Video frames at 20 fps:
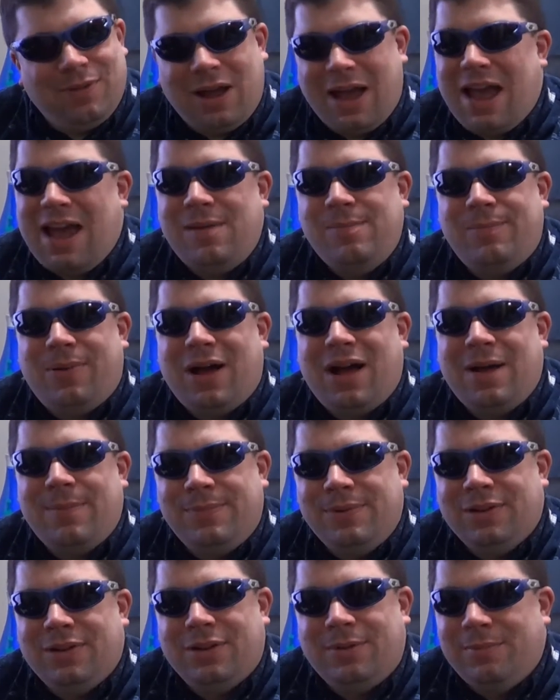ad
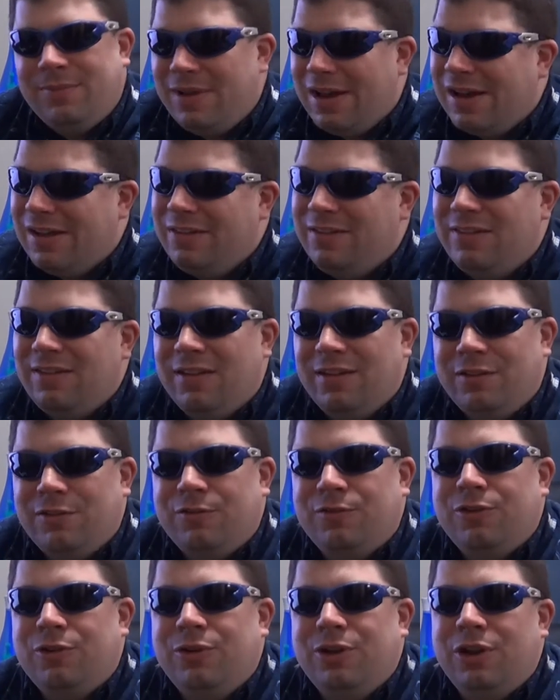populum nonsense
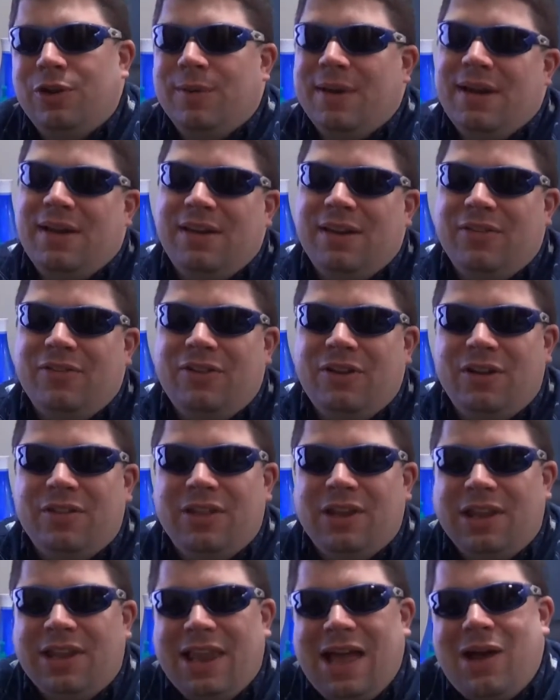floating around out there
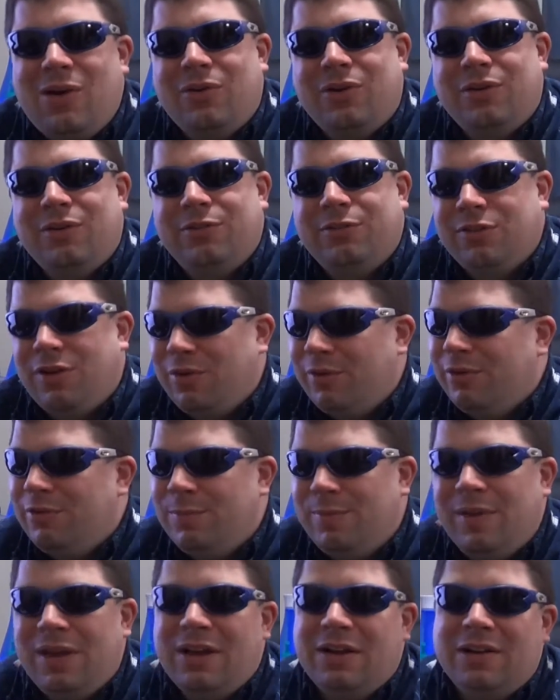that louder is always
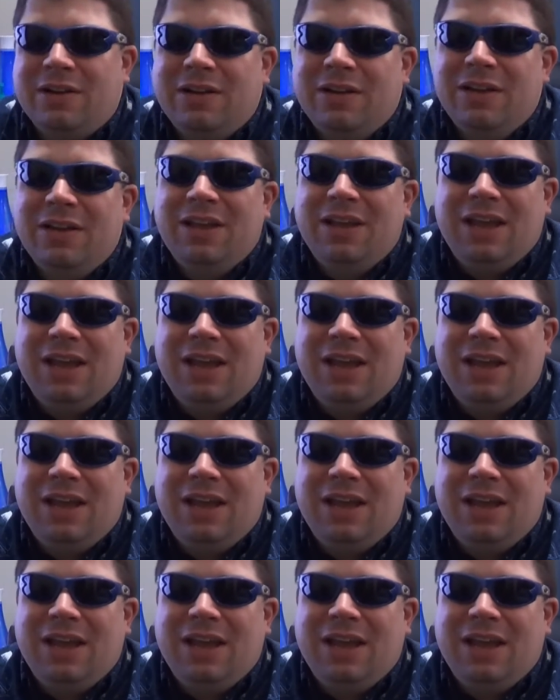better,